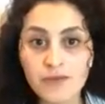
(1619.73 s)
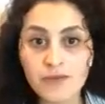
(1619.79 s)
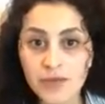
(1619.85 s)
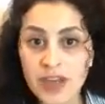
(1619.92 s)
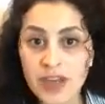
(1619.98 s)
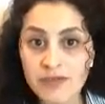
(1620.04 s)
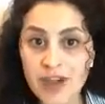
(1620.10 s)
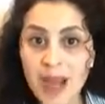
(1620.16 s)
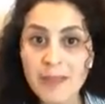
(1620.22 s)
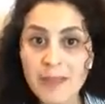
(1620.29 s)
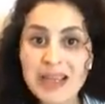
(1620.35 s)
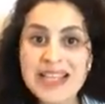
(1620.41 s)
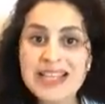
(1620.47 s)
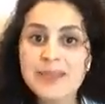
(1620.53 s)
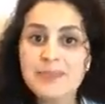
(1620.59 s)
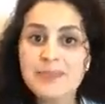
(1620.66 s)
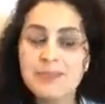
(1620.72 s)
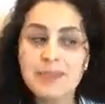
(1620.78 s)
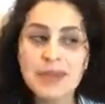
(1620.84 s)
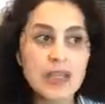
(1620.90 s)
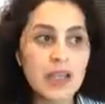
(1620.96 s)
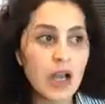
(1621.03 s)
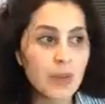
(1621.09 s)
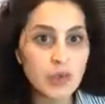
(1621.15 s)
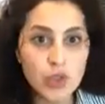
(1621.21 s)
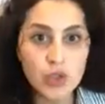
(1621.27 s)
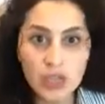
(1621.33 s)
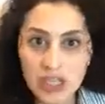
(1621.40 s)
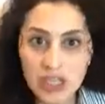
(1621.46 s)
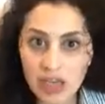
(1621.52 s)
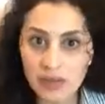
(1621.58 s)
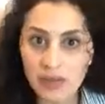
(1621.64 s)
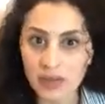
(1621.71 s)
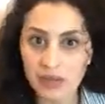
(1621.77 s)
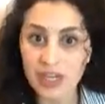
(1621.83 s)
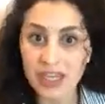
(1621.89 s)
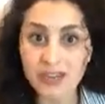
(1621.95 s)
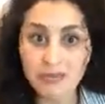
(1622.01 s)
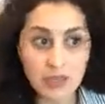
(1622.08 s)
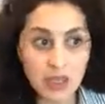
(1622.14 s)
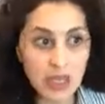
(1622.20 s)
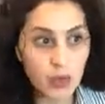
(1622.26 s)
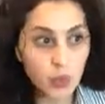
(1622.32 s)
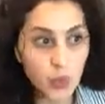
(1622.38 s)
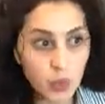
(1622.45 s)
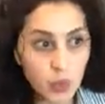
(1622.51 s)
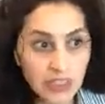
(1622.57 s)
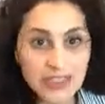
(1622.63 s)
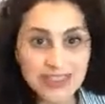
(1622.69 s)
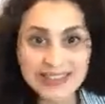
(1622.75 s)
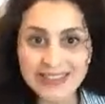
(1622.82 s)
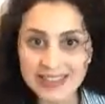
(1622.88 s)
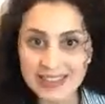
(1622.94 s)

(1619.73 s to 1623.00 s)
Their families become together. They well